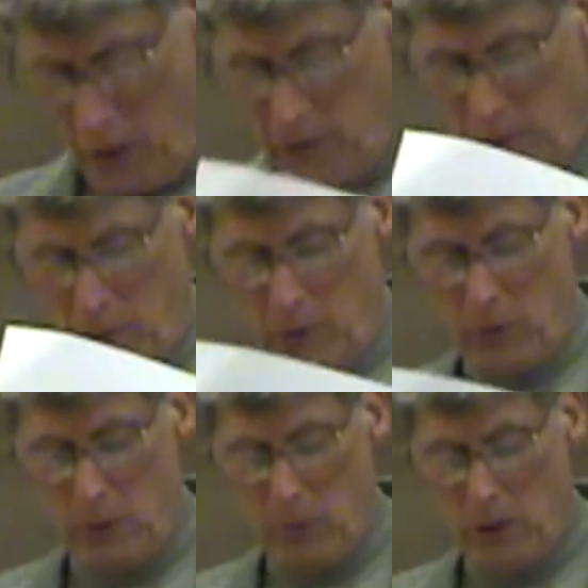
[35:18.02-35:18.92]
Chaucer's
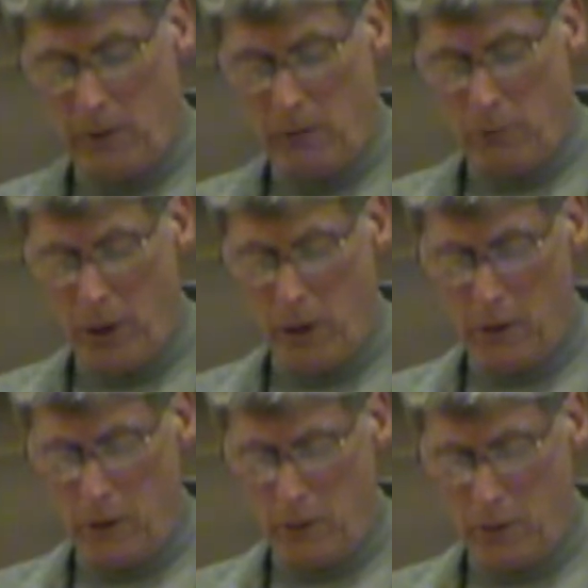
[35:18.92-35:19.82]
treatment of the
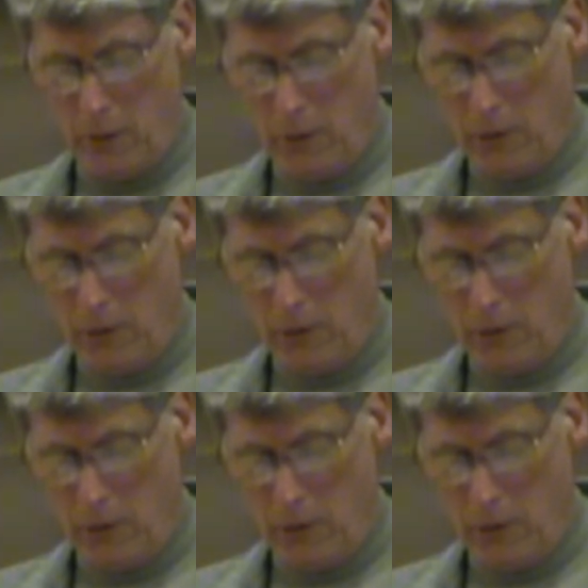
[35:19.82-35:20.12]
pardoner,